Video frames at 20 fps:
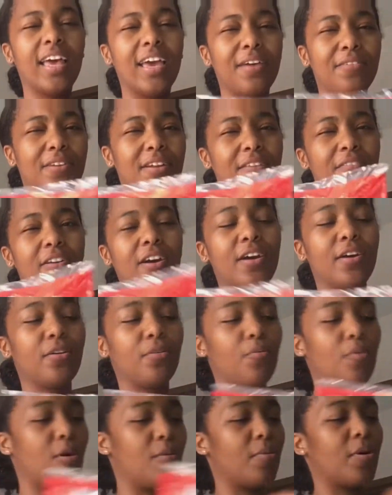And whenever I go to
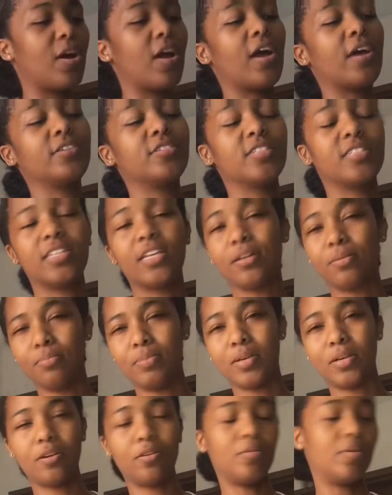Walmart, I'll just get a
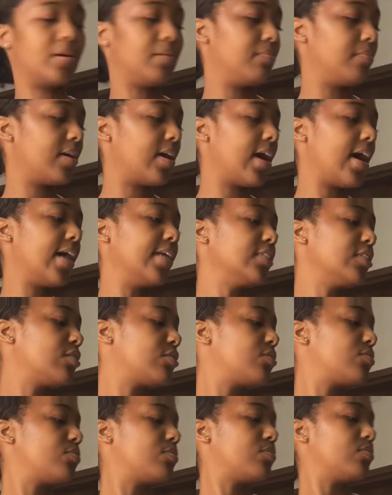bigger one. But
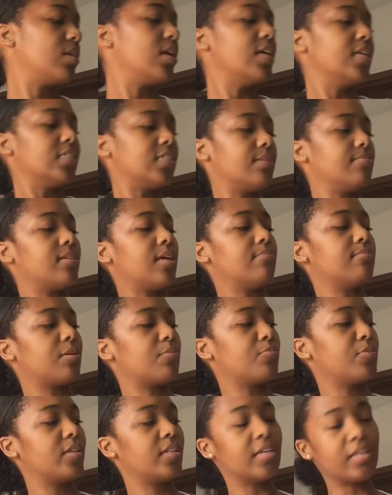sometimes
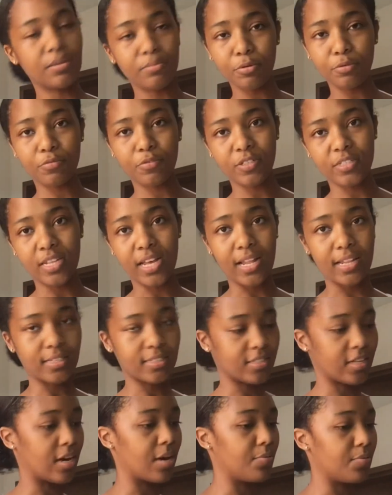I'm really in the mood for salad,
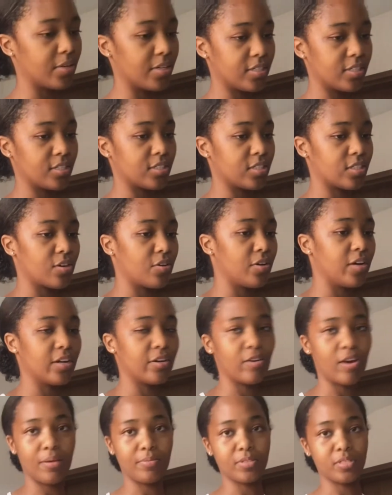so I wanted to just go ahead and
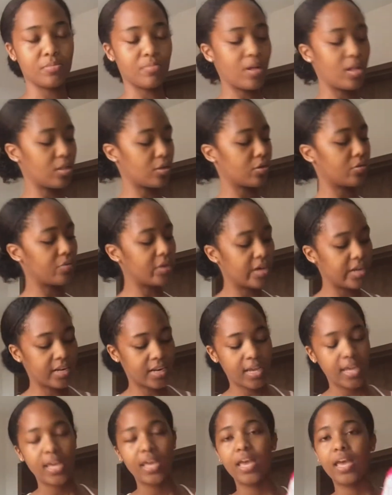grab a smaller one.
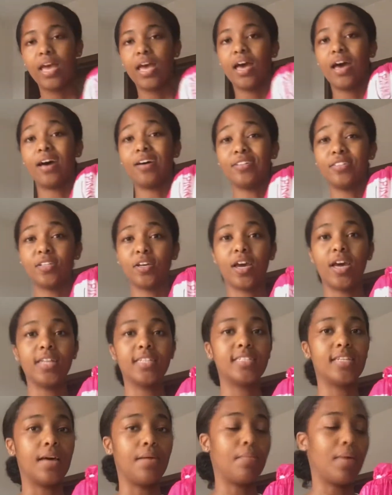I also got some